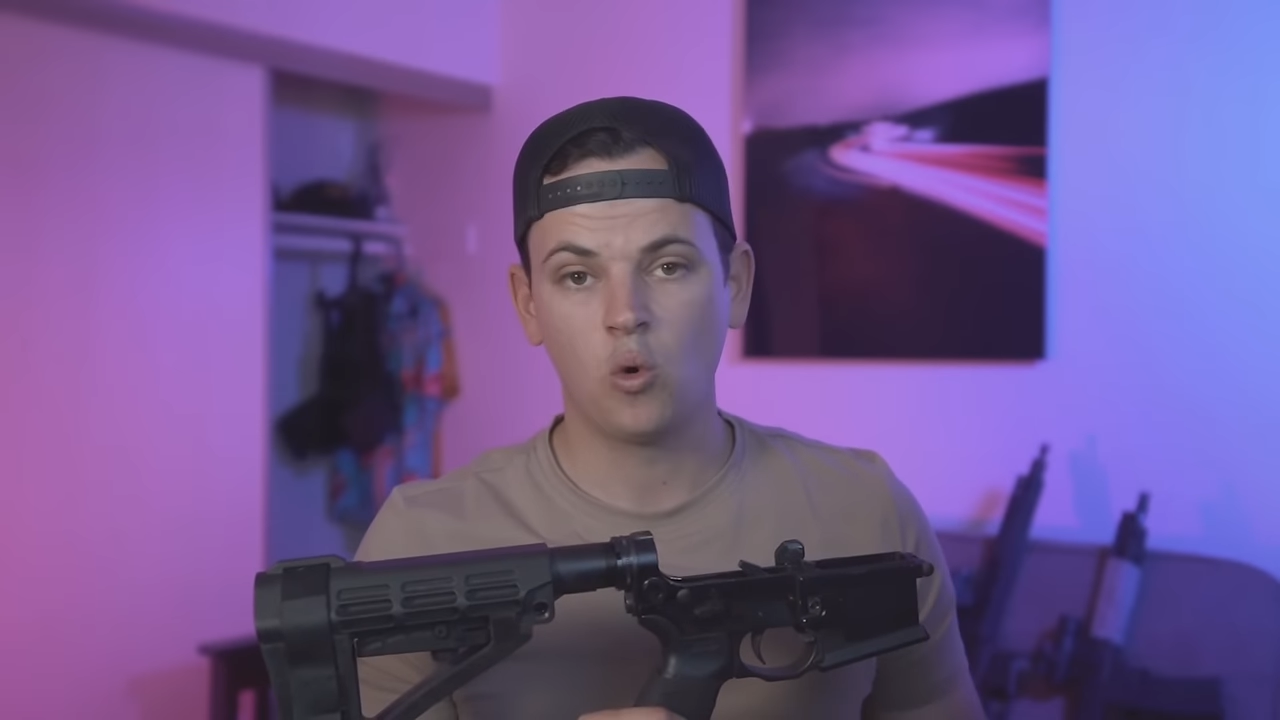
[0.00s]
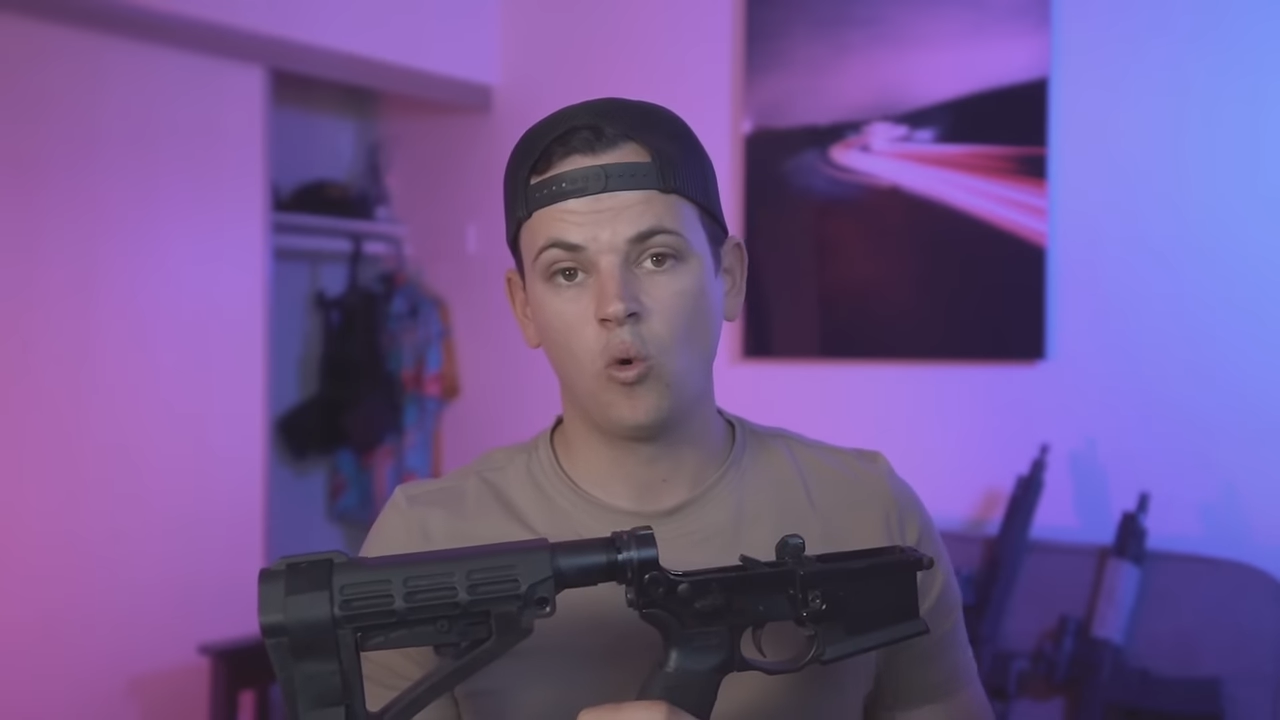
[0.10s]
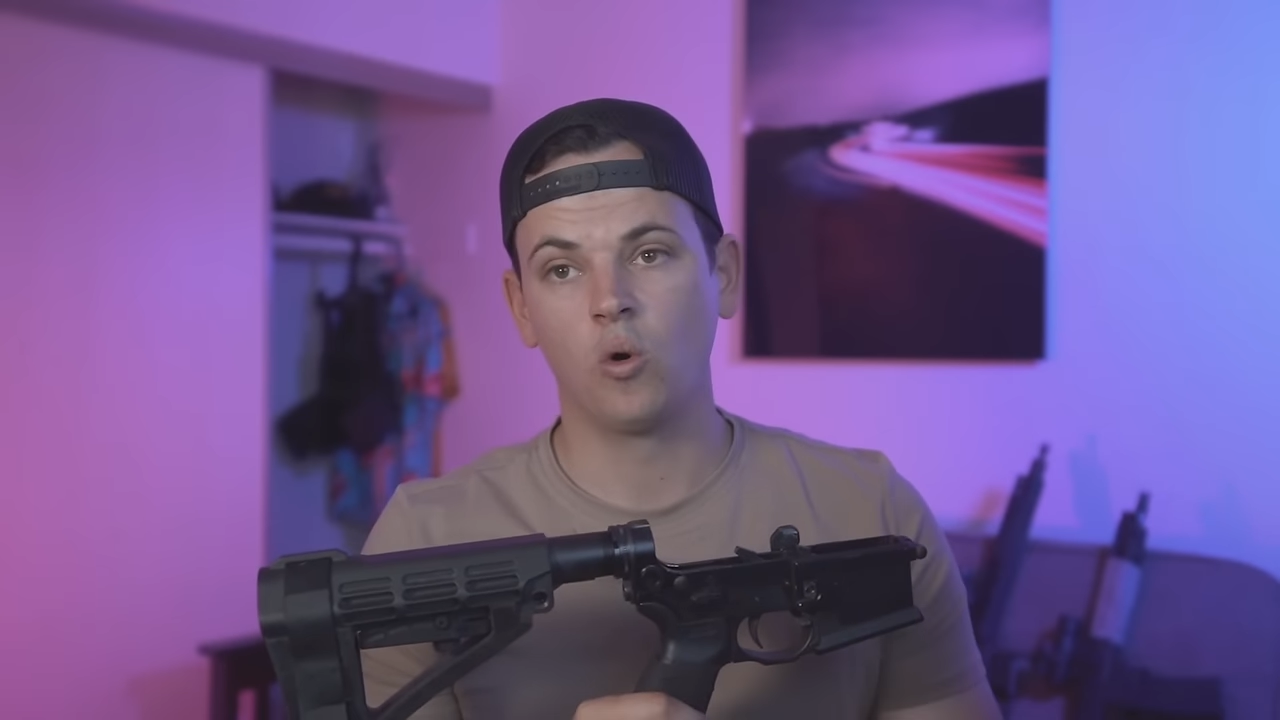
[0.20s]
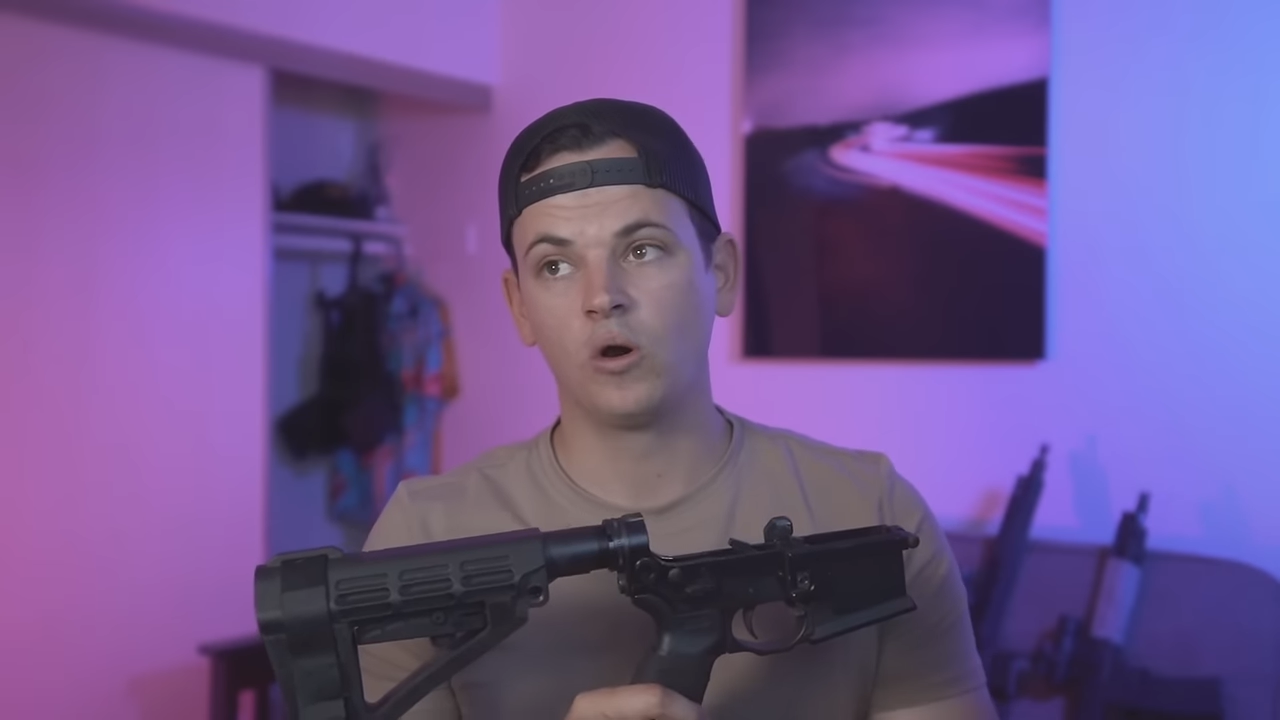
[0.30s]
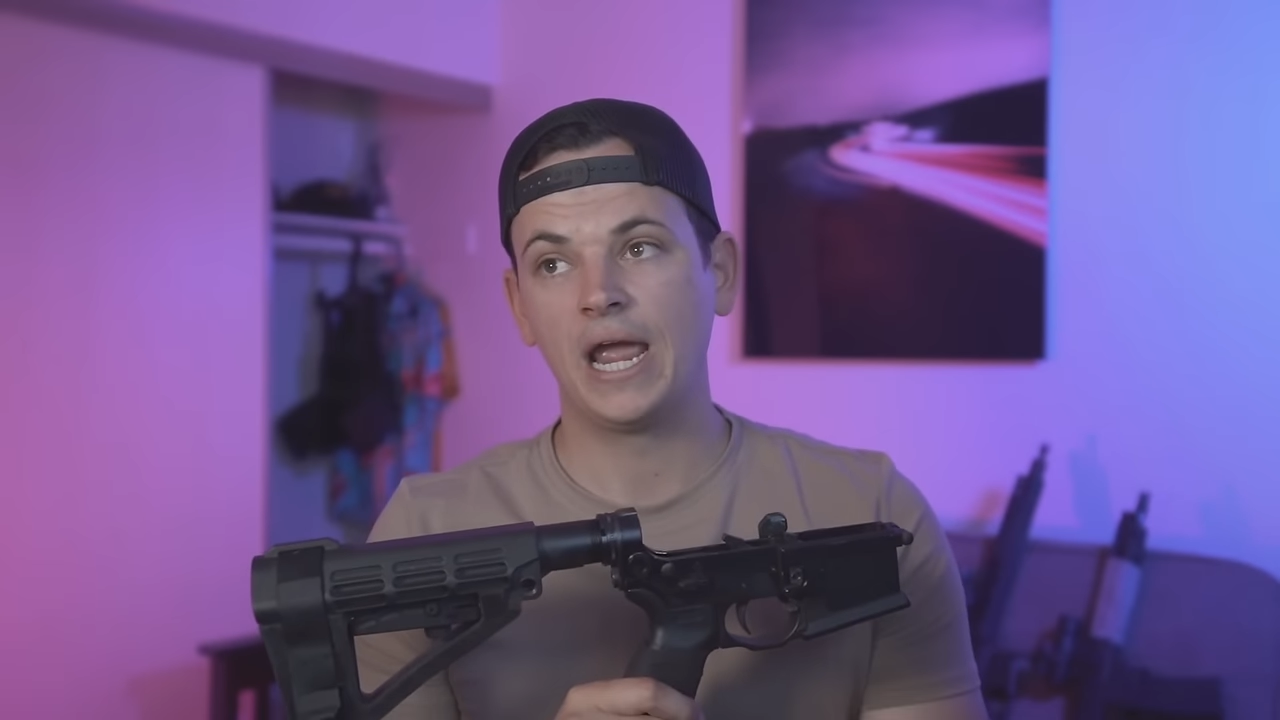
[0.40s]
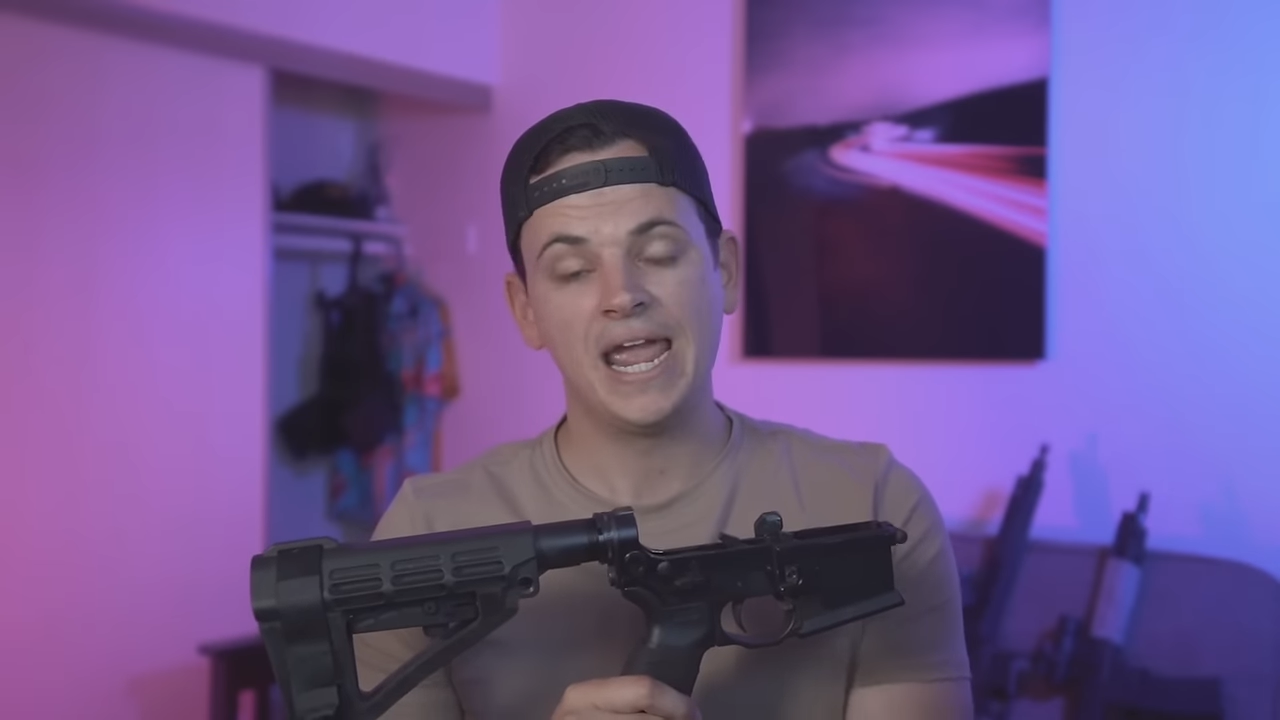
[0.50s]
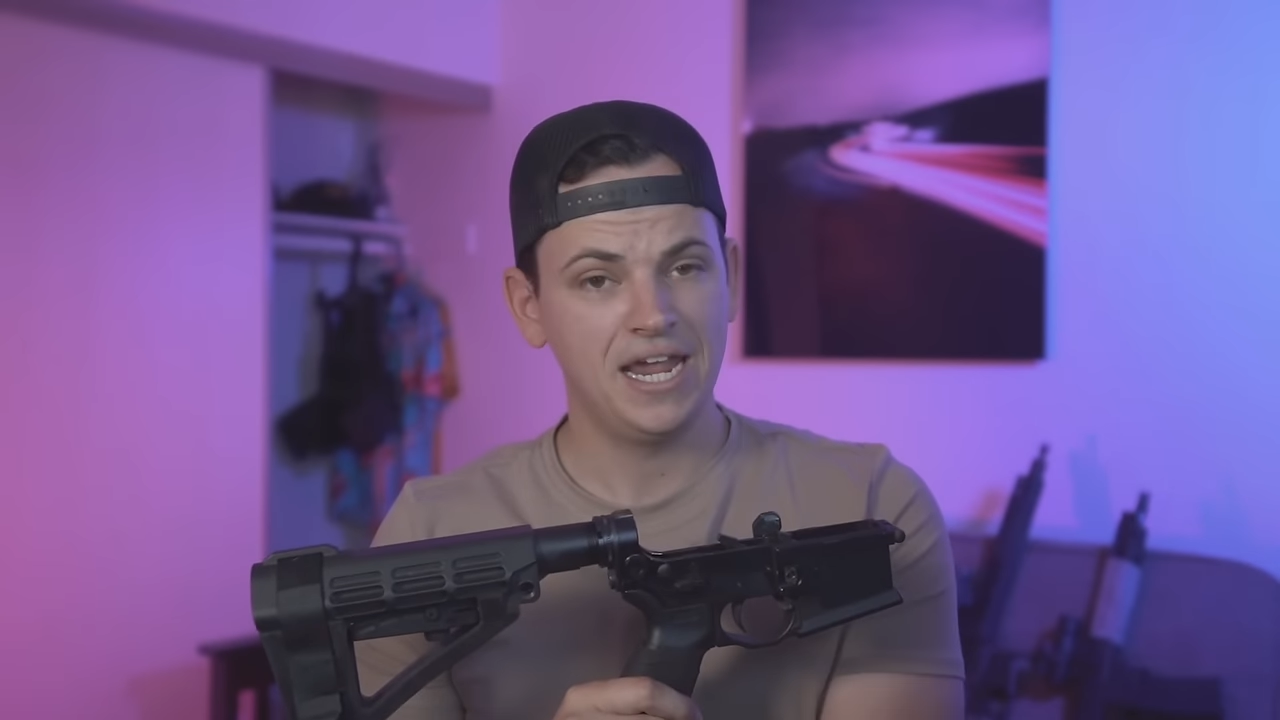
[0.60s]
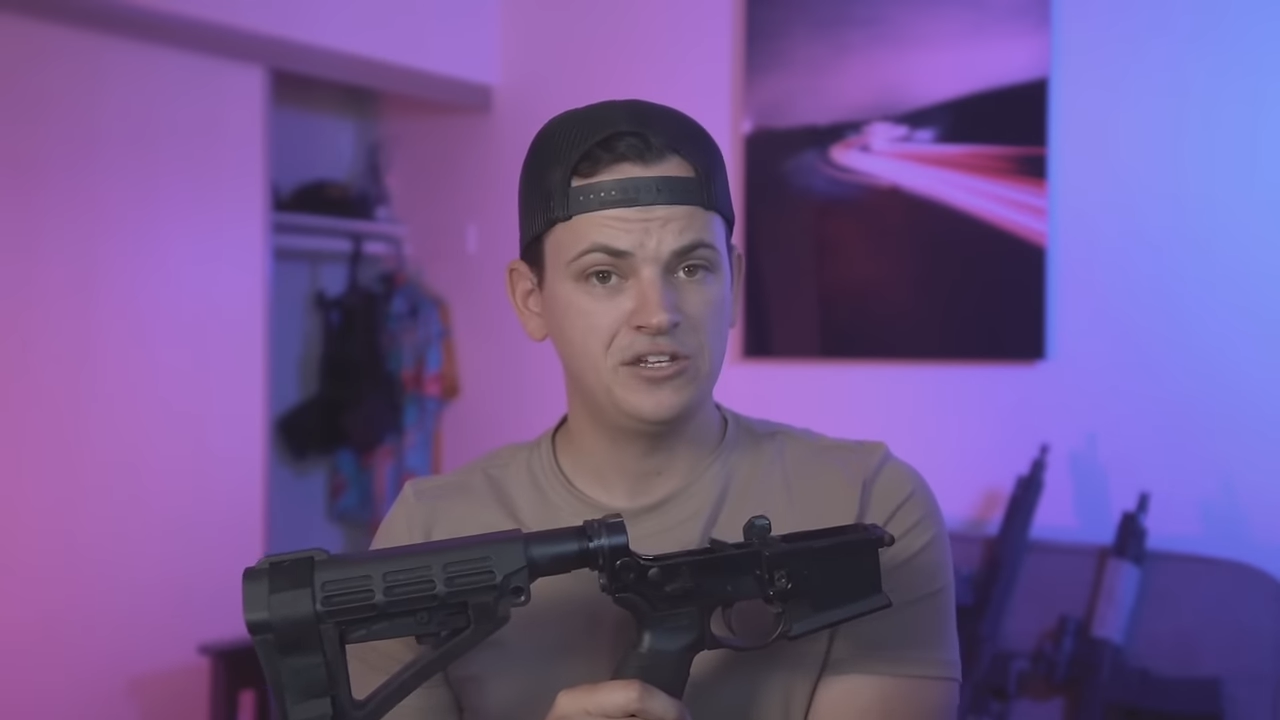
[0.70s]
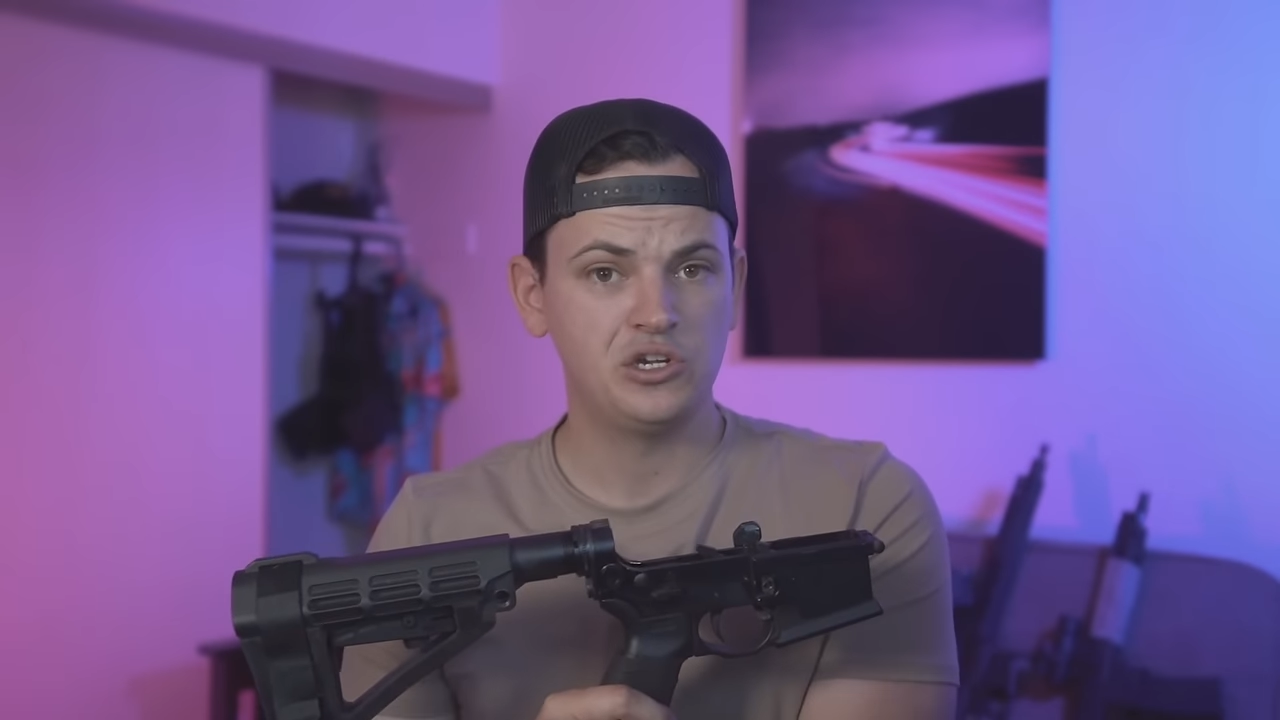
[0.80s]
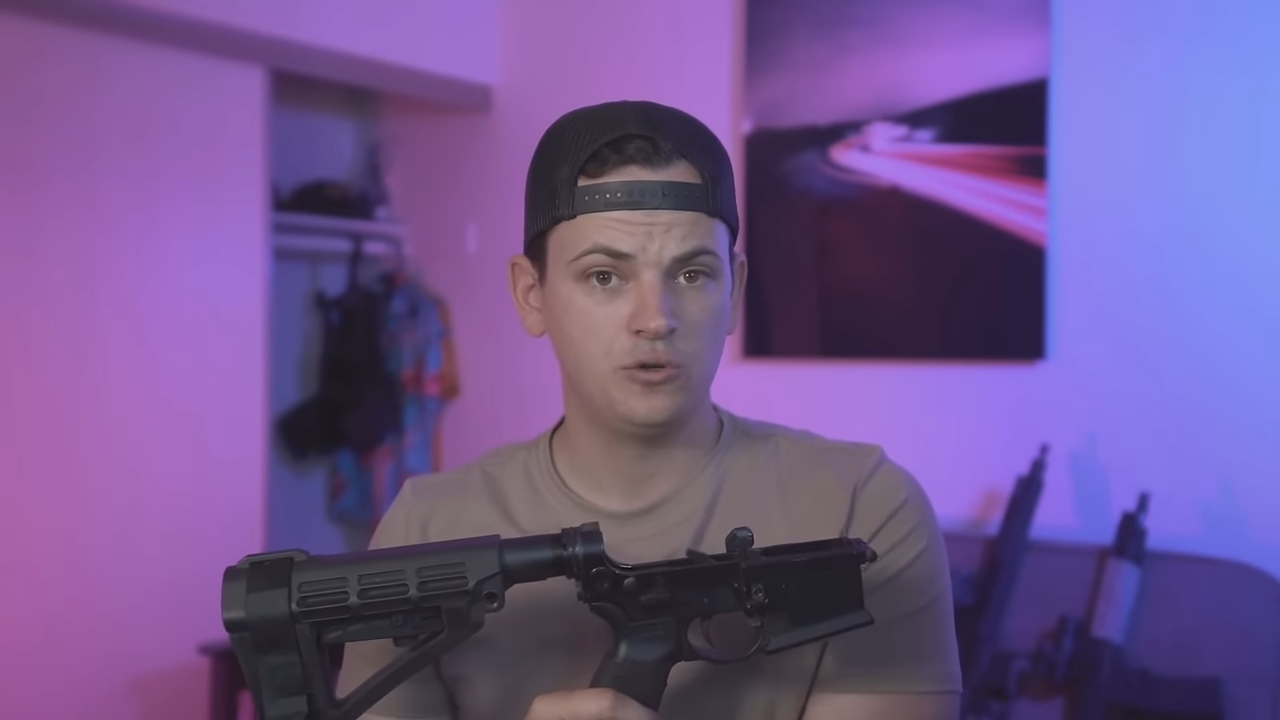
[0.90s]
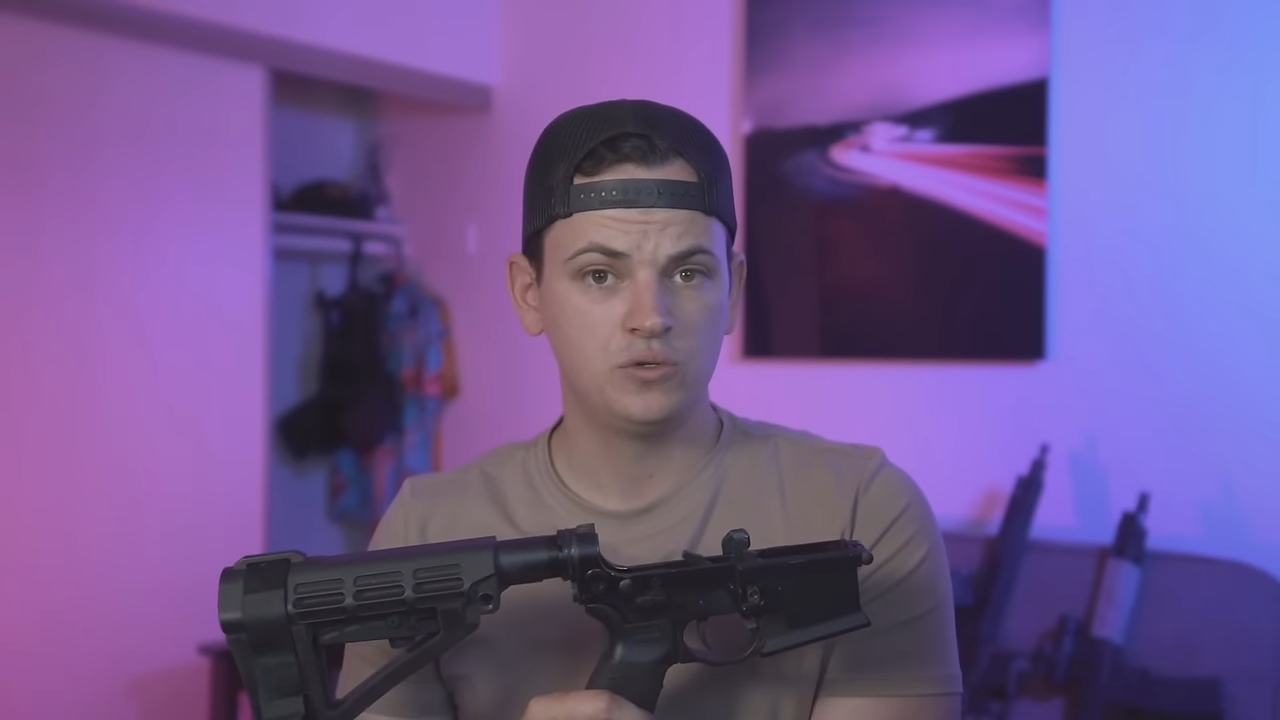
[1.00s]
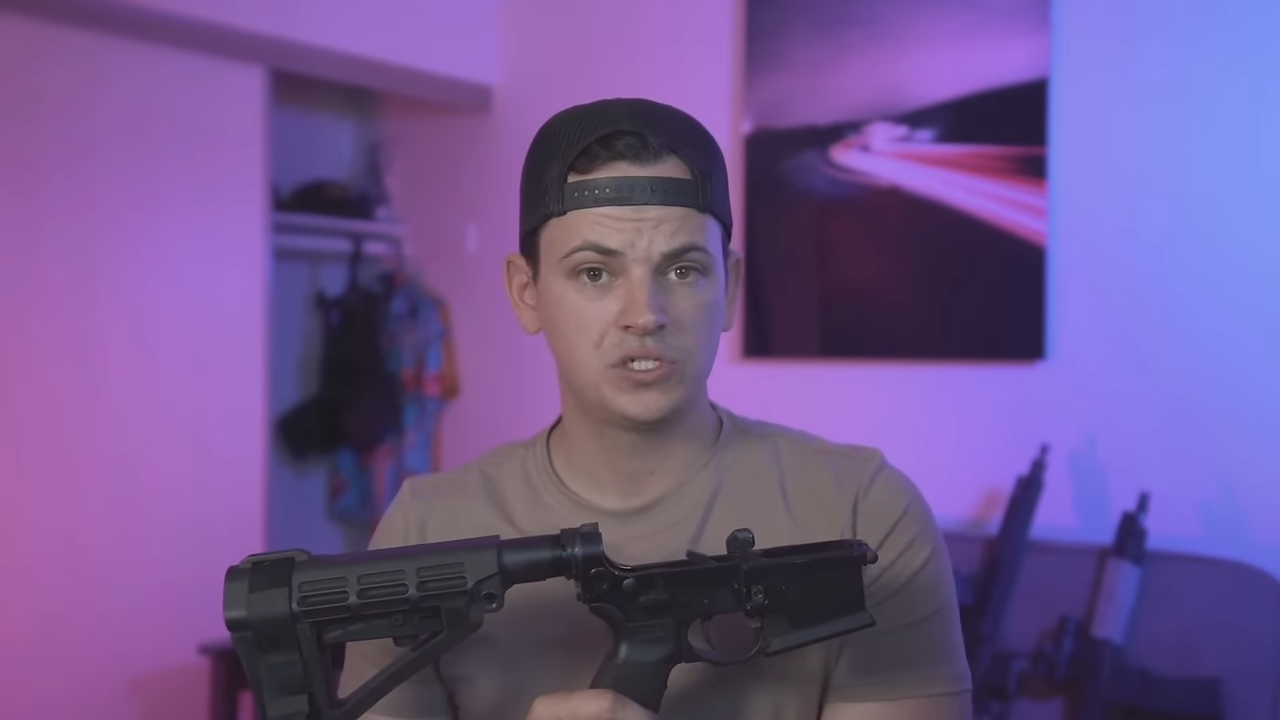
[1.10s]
or A2